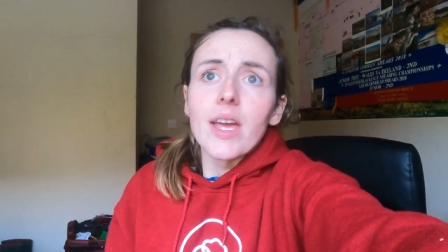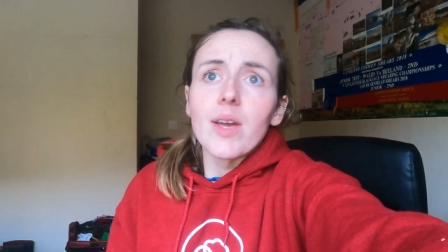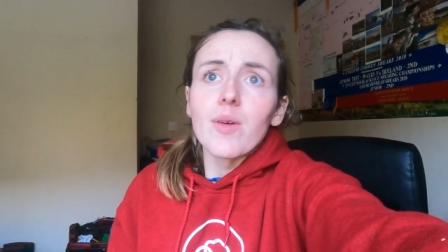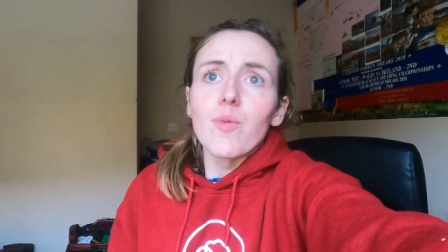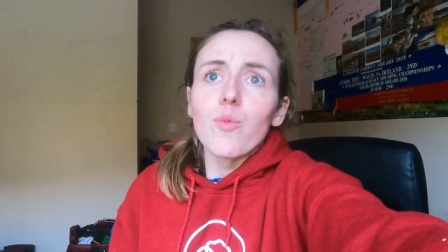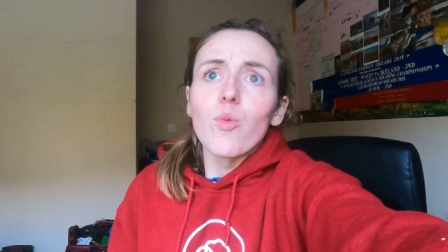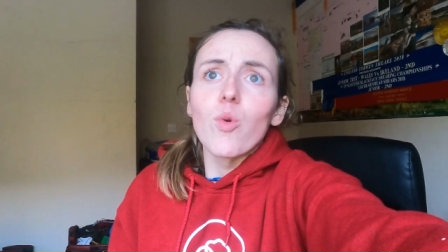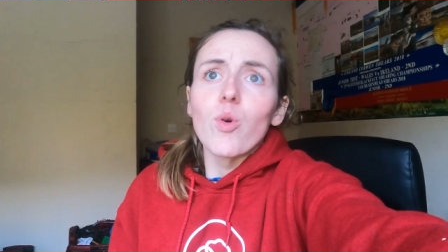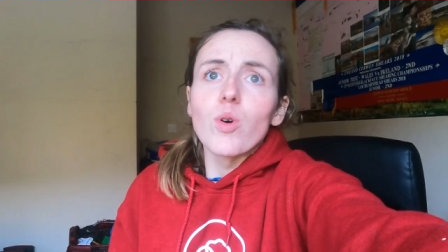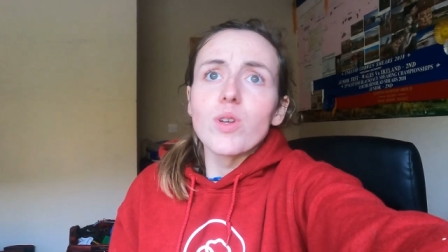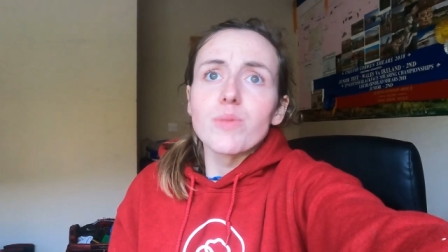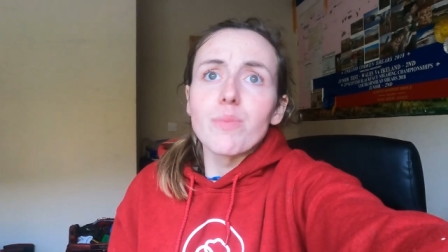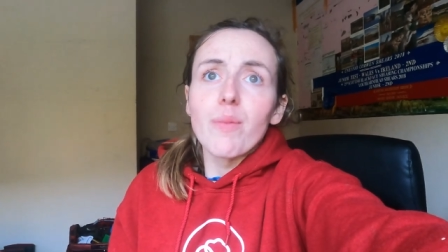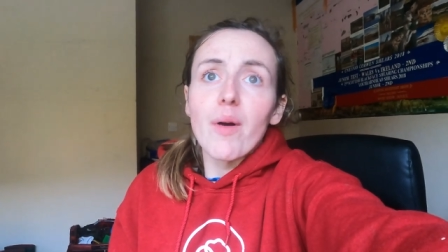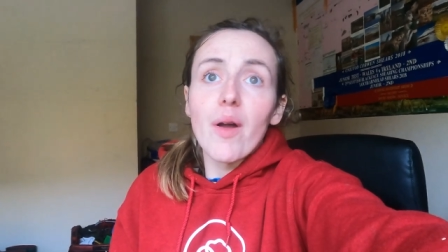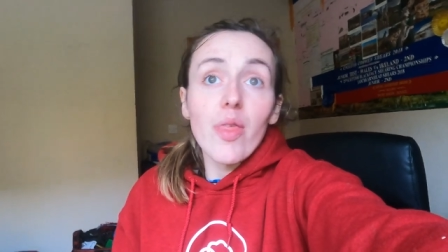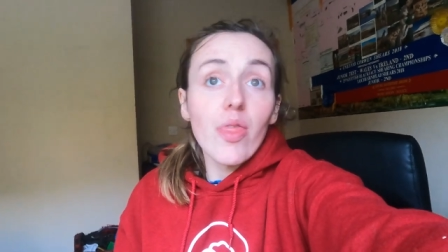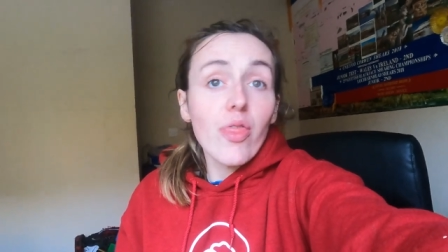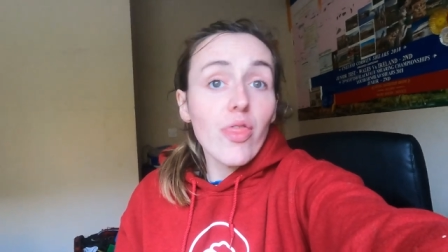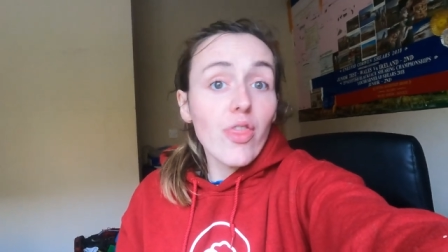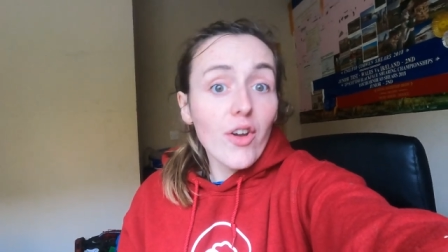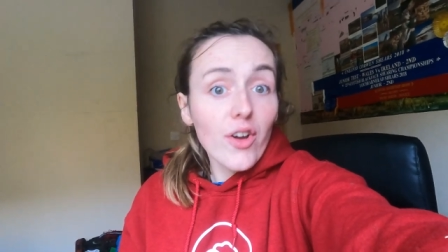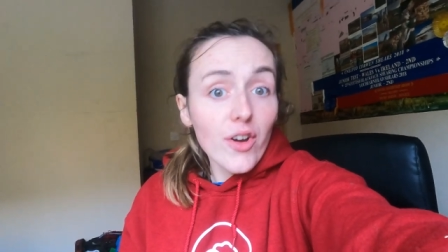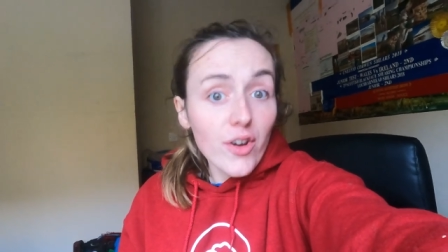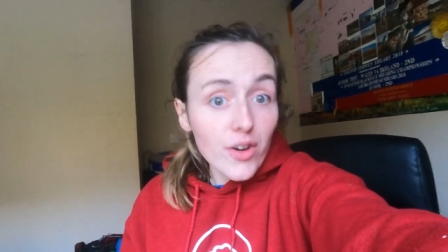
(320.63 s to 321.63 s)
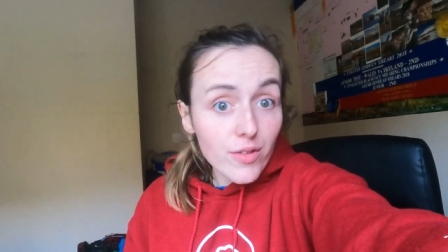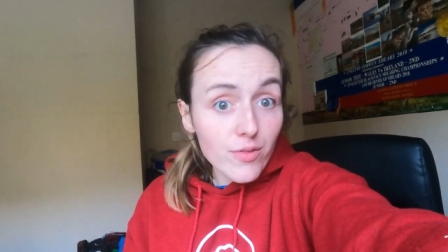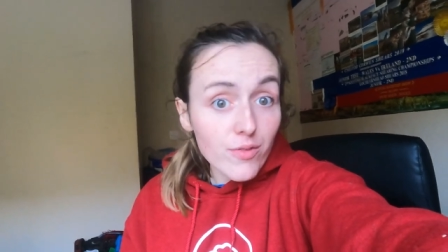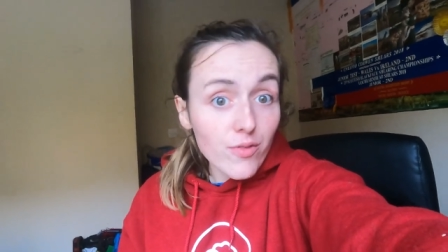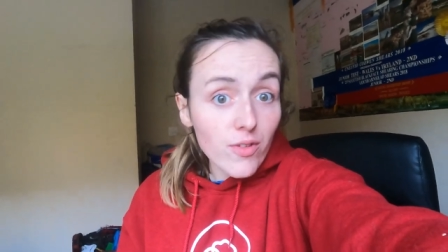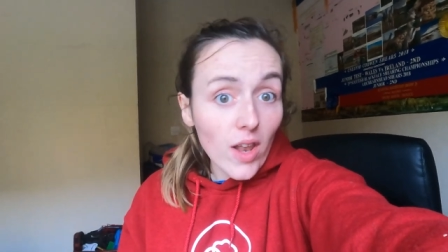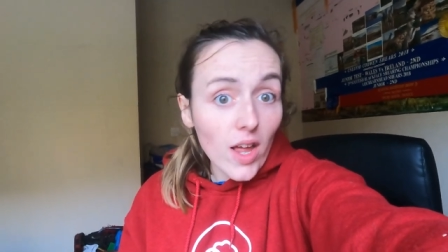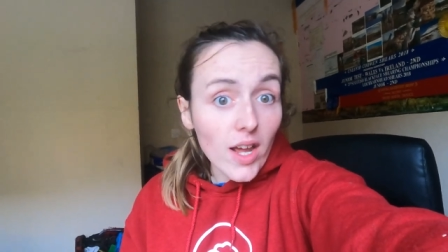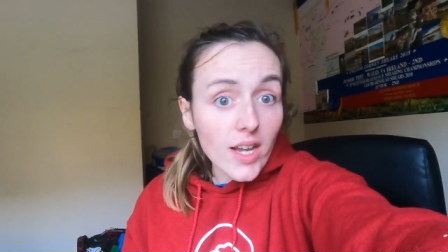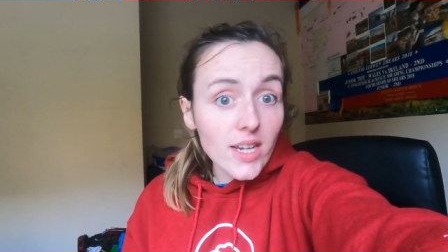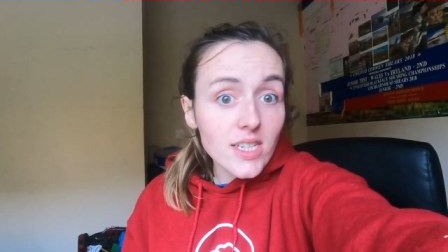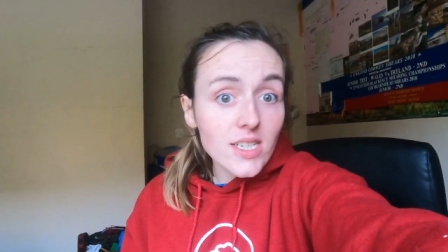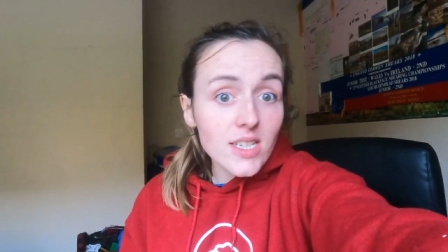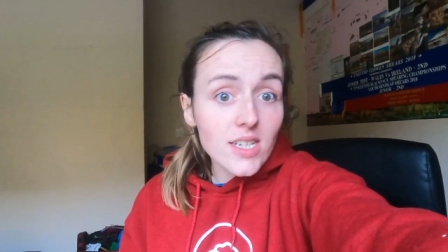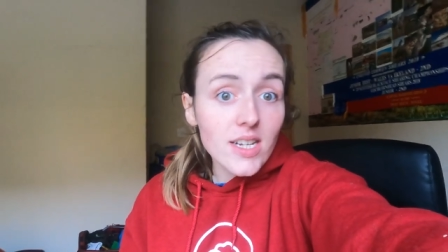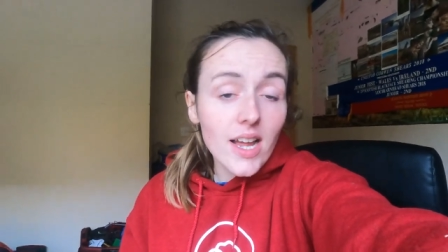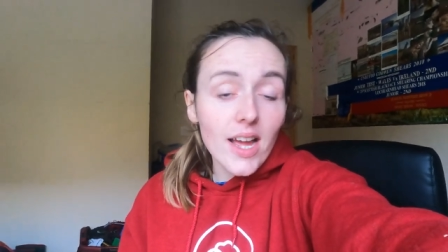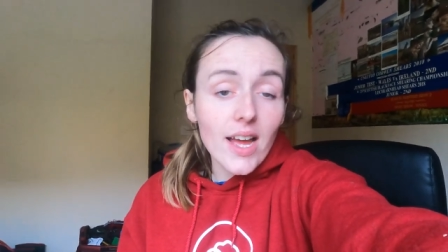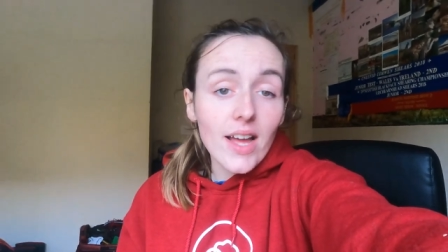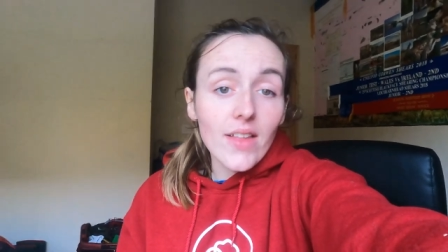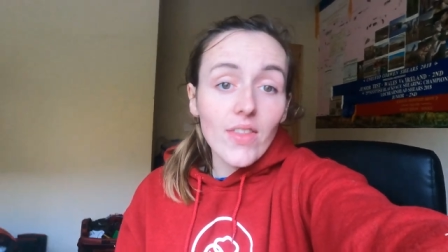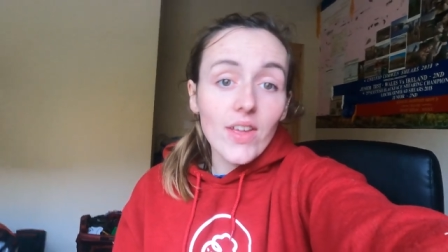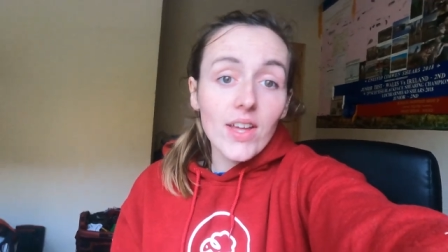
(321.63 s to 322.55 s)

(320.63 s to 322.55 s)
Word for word: It was my third flight